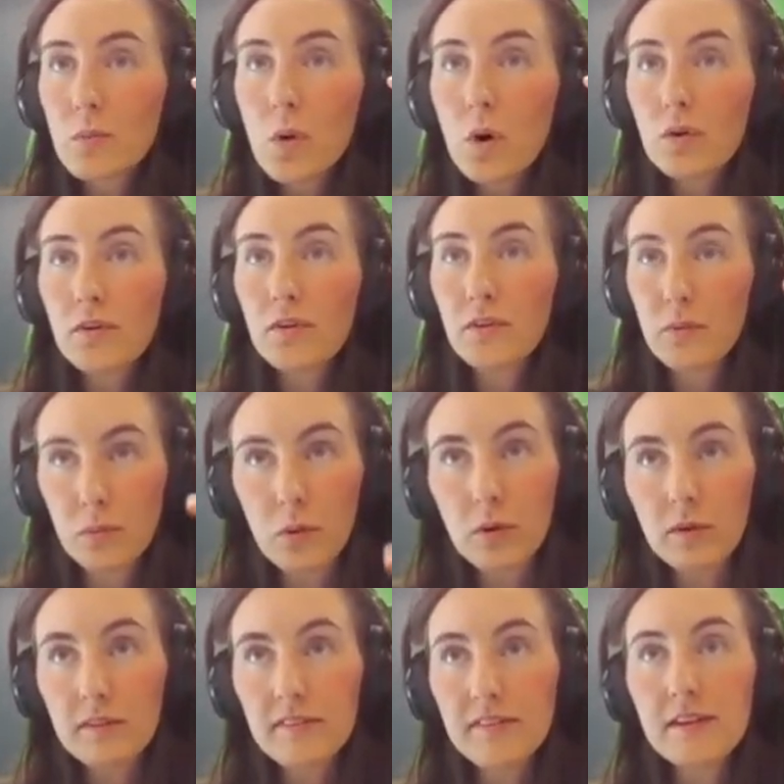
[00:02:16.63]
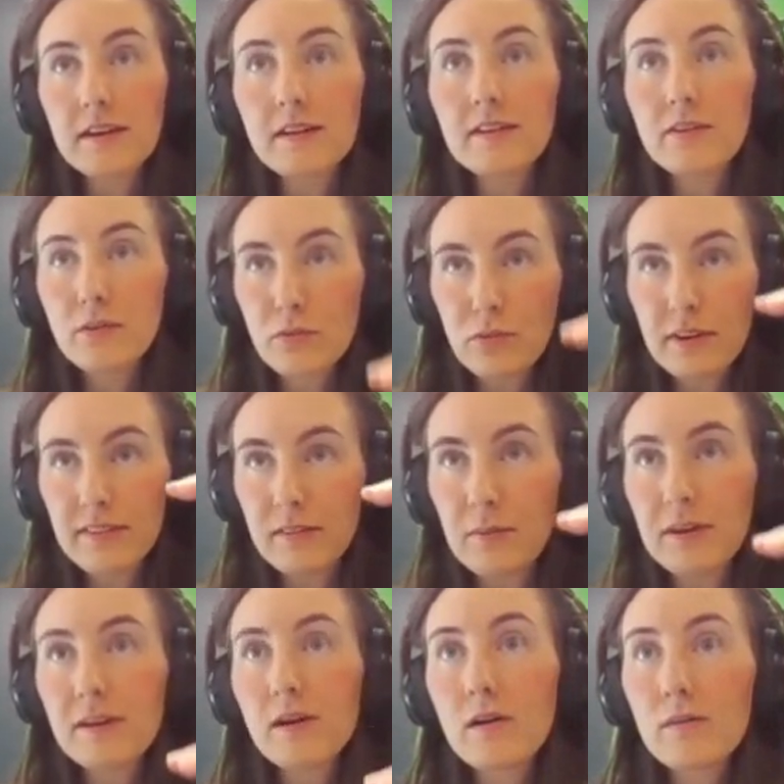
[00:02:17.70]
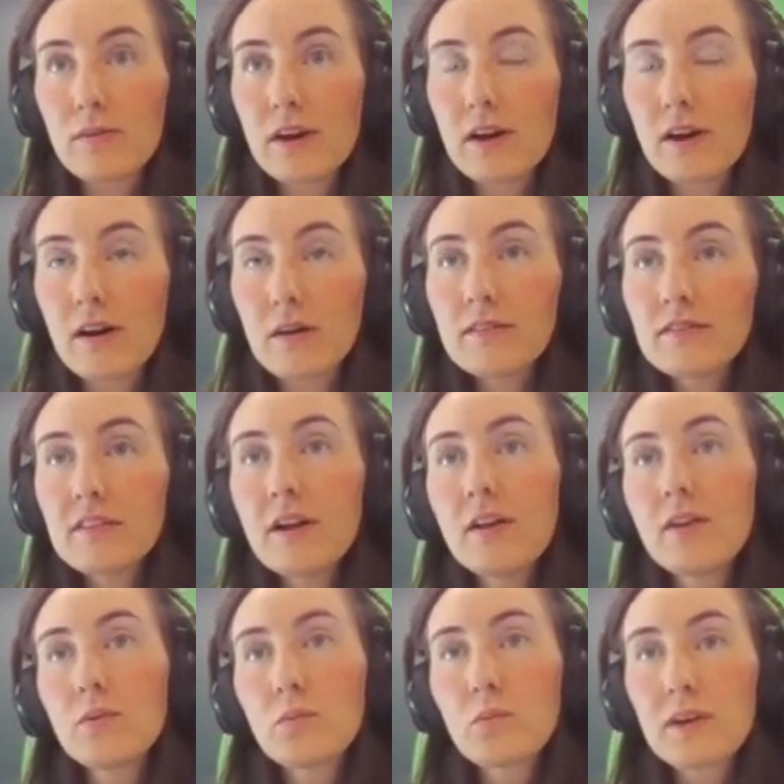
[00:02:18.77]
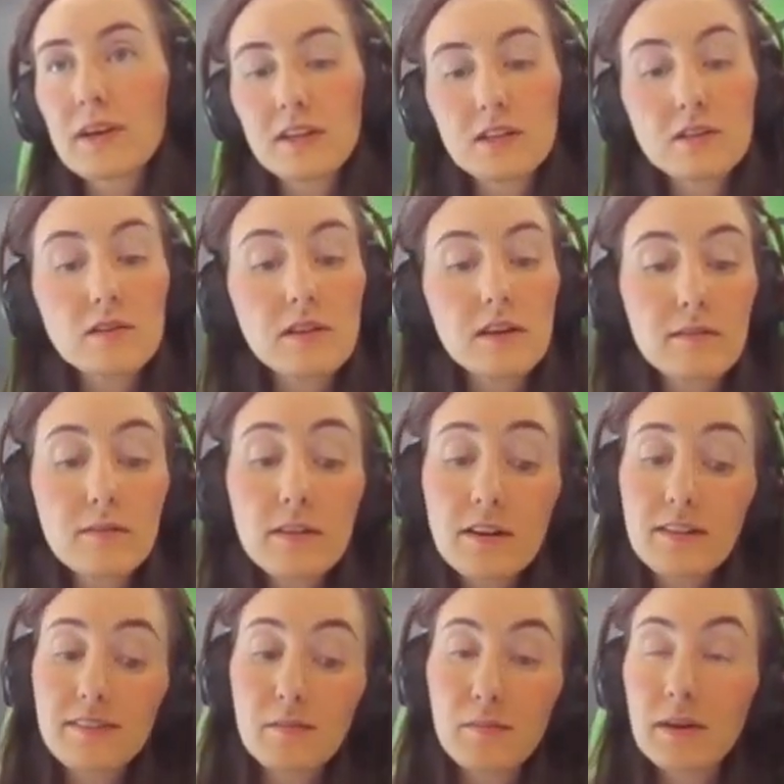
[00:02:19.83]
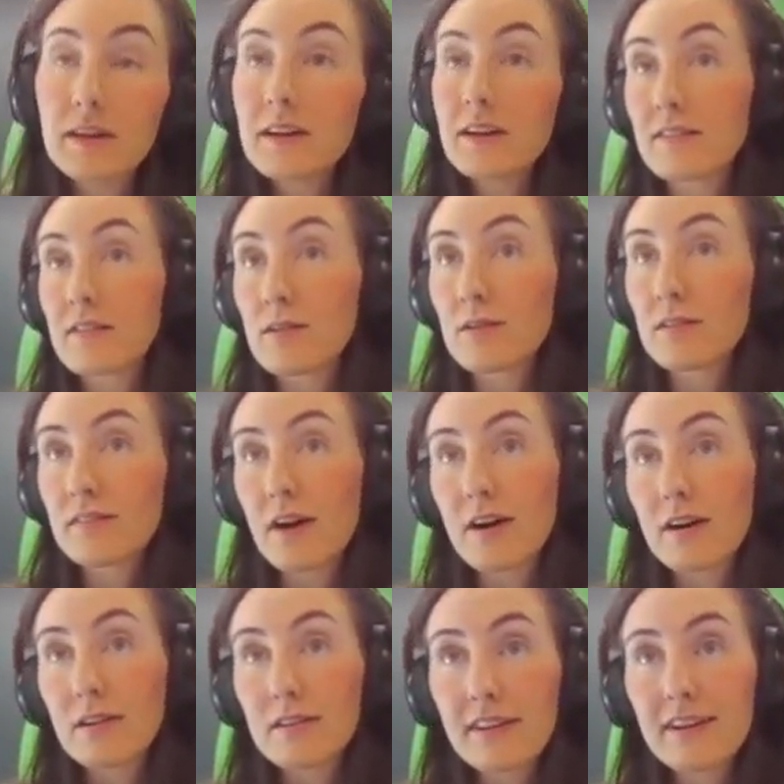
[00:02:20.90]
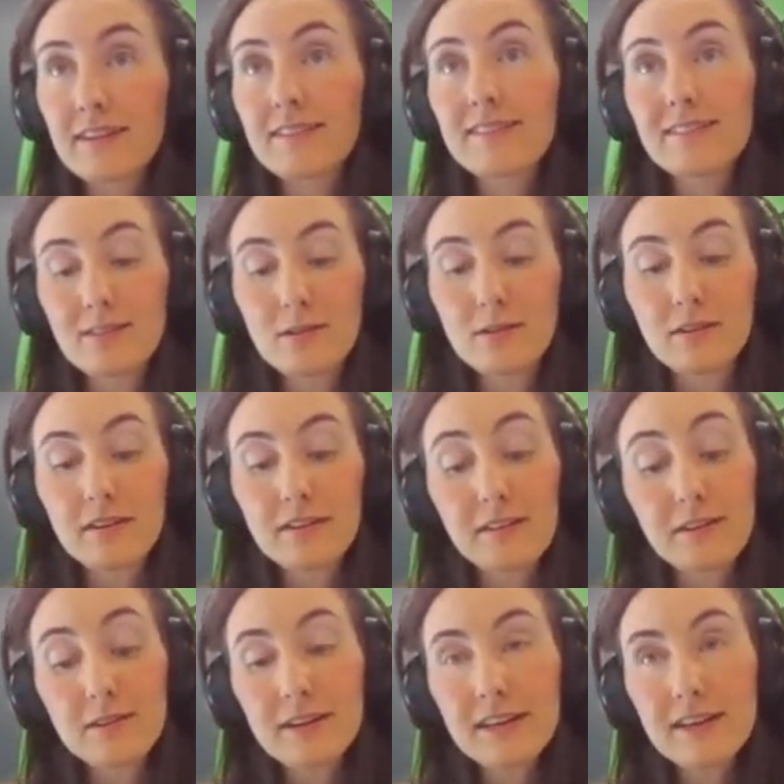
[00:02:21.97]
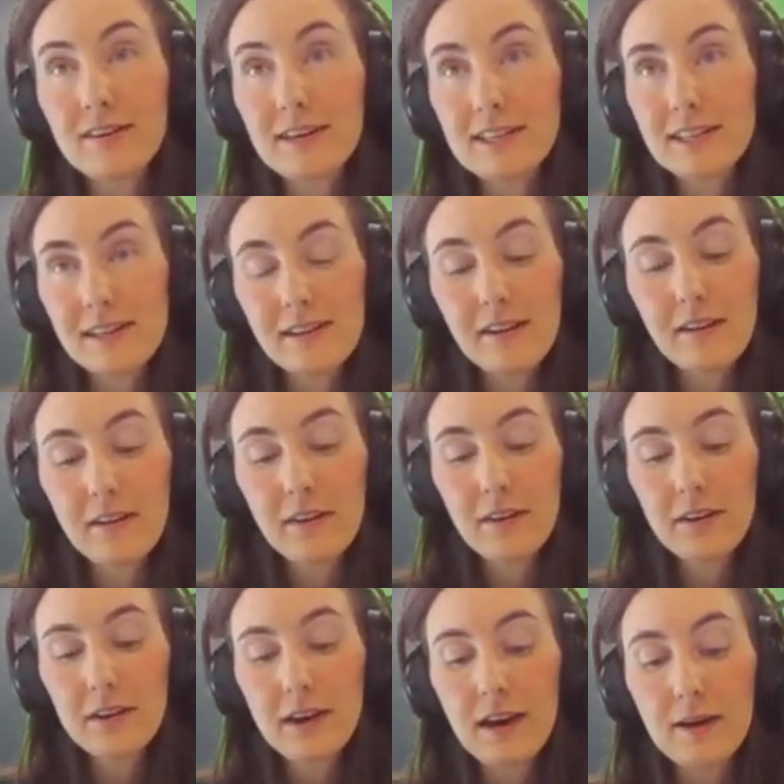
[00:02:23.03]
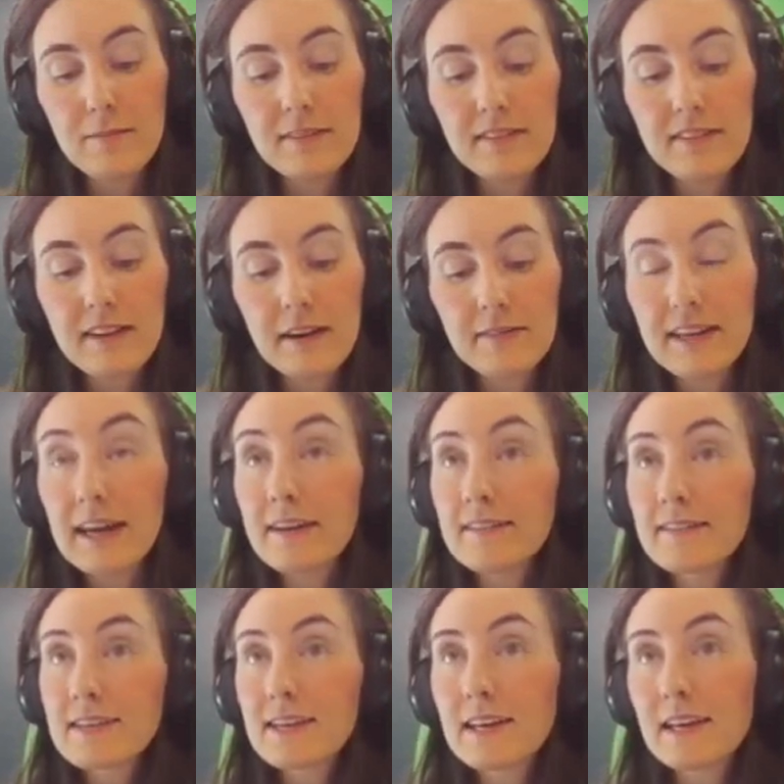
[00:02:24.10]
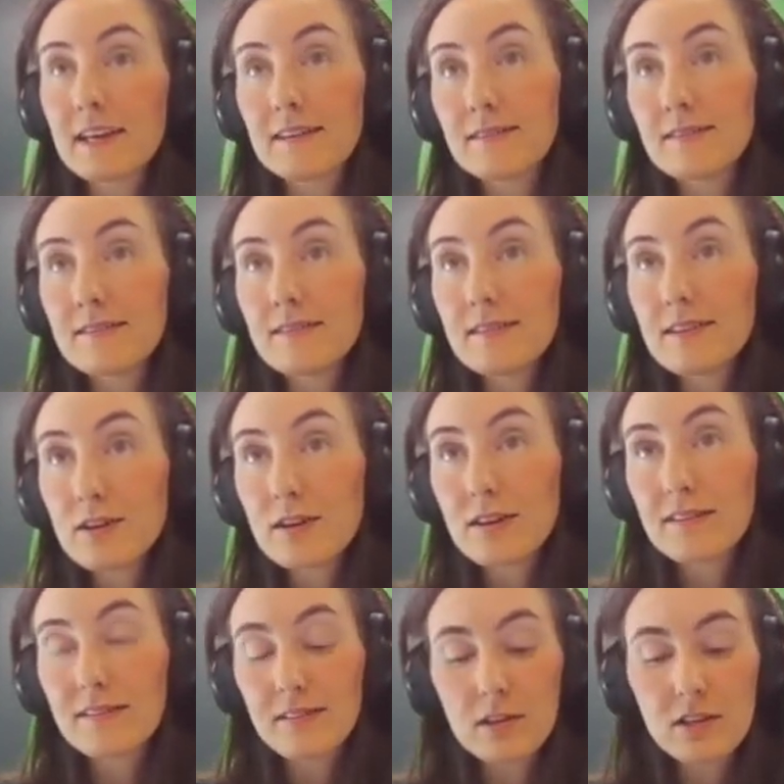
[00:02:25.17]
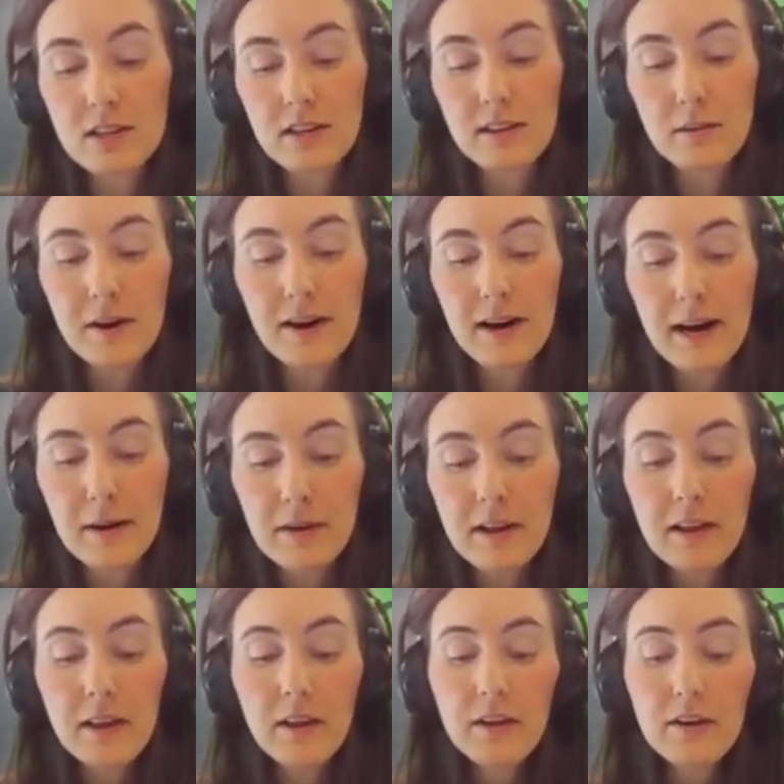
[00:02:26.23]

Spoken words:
what was the recipe of that hose, we can do that very simply as long as the hose has got a unique ID saved against it, and you can search it in the BOAhub.